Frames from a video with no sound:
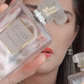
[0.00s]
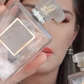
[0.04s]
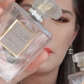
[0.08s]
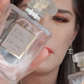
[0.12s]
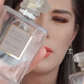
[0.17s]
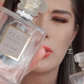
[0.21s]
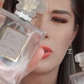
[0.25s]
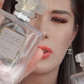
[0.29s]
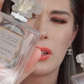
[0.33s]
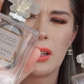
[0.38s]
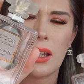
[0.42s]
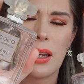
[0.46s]
Maybe I
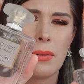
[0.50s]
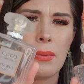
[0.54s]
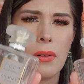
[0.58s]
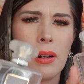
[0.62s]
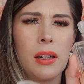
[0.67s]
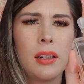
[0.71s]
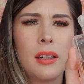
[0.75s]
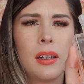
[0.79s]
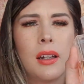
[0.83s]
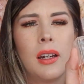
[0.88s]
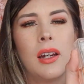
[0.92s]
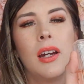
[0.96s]
should get
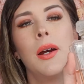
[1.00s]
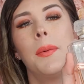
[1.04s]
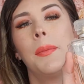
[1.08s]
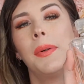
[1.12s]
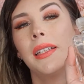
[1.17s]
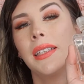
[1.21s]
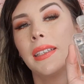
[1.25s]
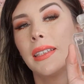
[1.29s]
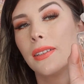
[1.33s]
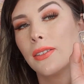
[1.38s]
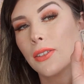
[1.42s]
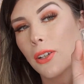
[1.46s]
rid.
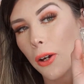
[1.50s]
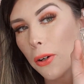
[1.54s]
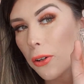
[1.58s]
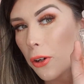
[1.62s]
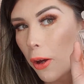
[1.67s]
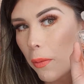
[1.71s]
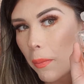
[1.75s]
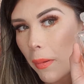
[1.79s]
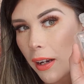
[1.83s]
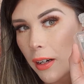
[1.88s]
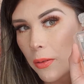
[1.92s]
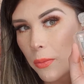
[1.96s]
But this is
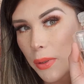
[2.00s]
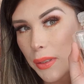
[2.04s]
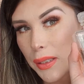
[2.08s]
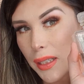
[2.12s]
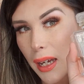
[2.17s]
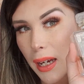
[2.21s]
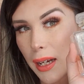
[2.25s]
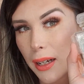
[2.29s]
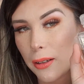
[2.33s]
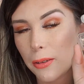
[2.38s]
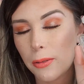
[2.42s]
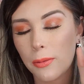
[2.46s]
Coco
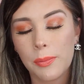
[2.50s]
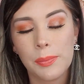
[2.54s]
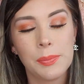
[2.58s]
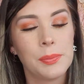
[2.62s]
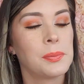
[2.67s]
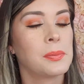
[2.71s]
Mademoiselle.